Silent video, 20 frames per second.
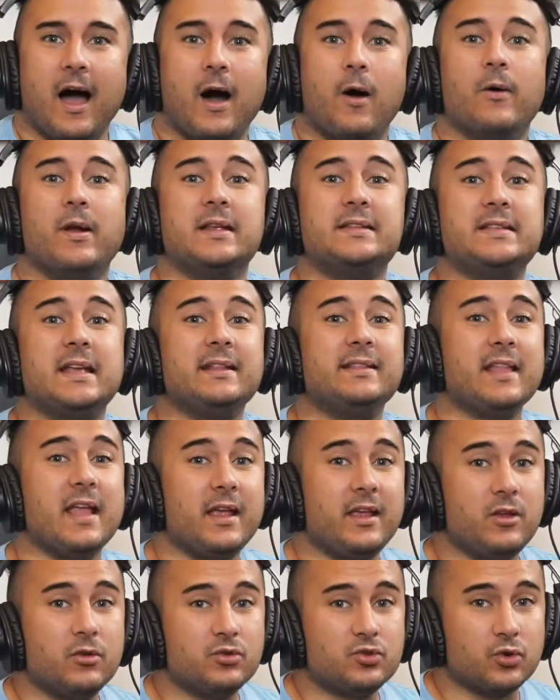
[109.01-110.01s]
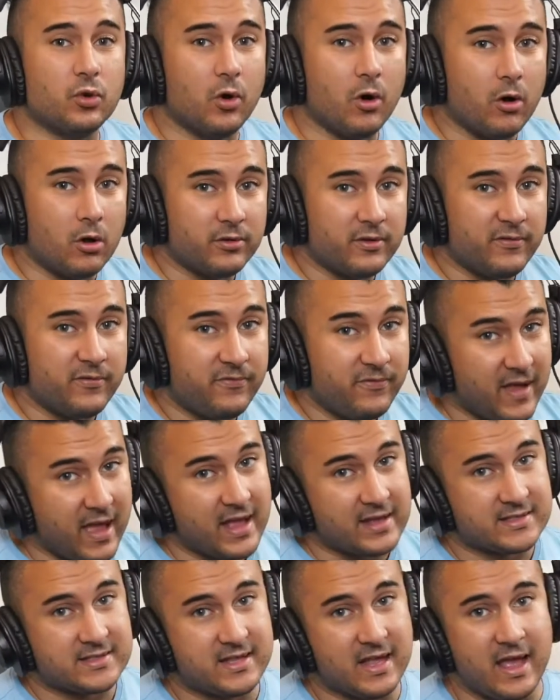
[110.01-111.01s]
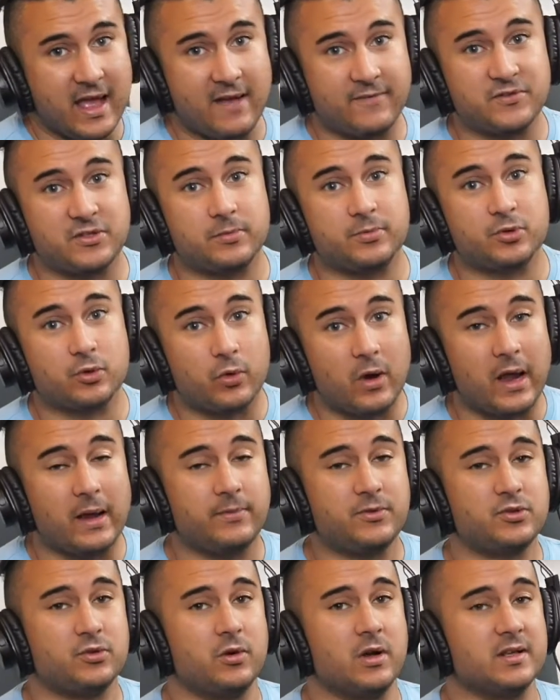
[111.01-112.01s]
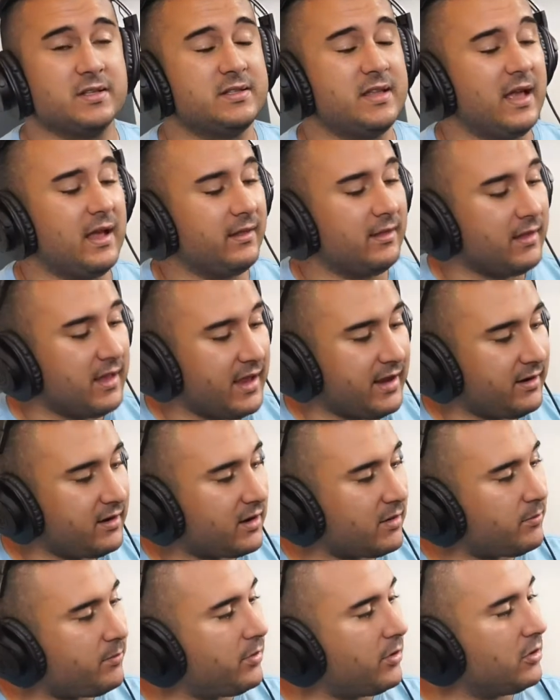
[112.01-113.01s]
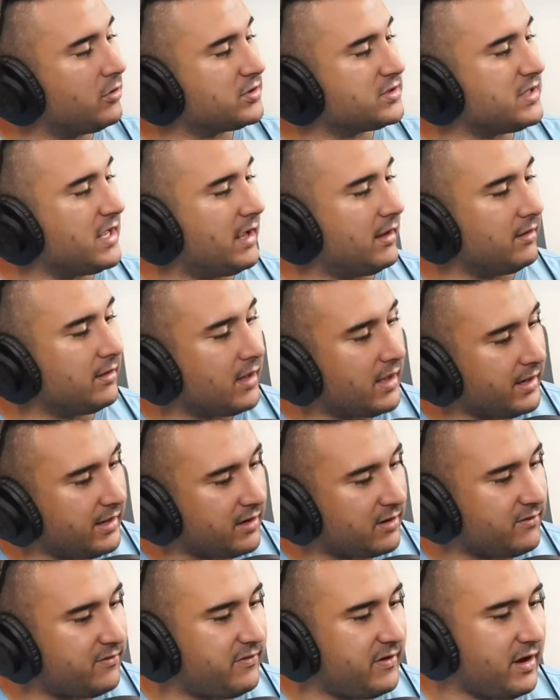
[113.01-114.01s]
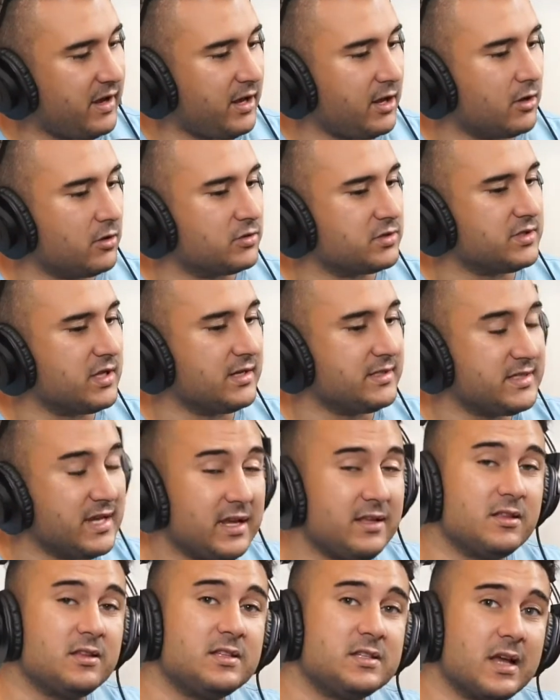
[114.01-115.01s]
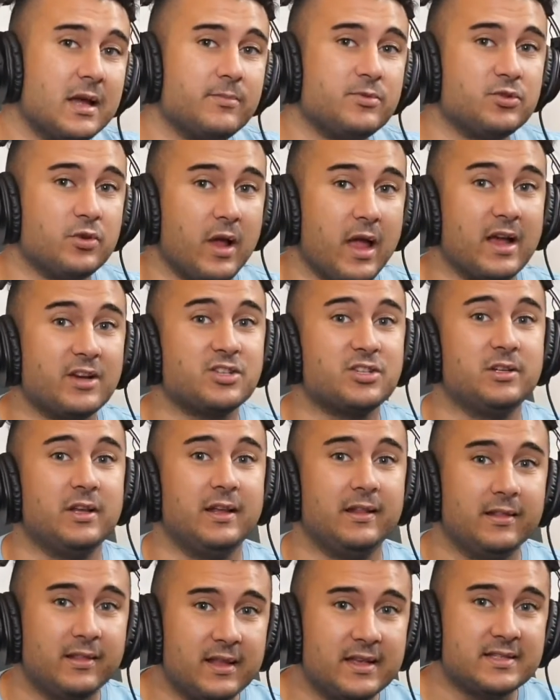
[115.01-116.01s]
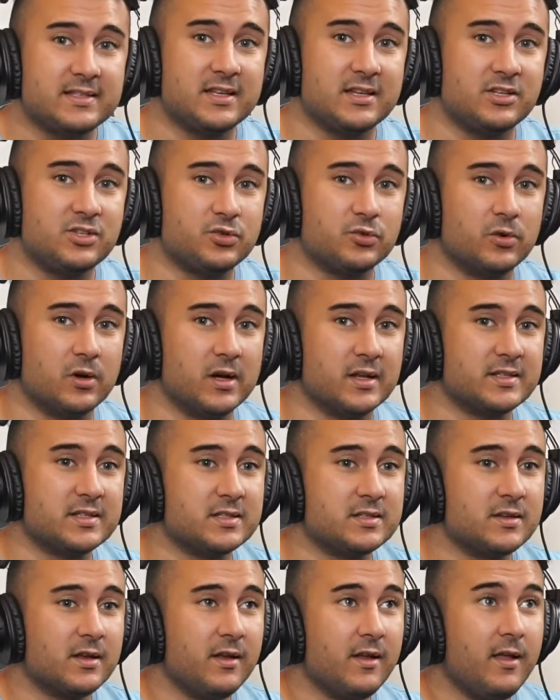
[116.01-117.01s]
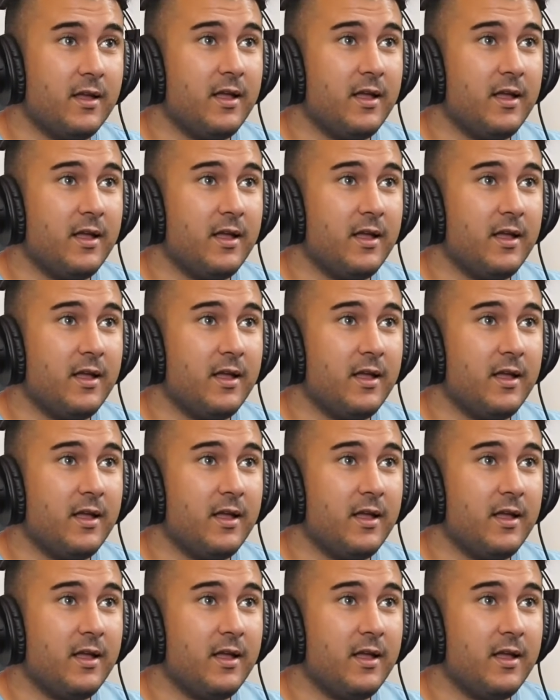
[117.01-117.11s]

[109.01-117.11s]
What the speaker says: I want to say thank you to all the fans that have subscribed to us, that like our posts, that like our videos, that take the time to actually listen to us.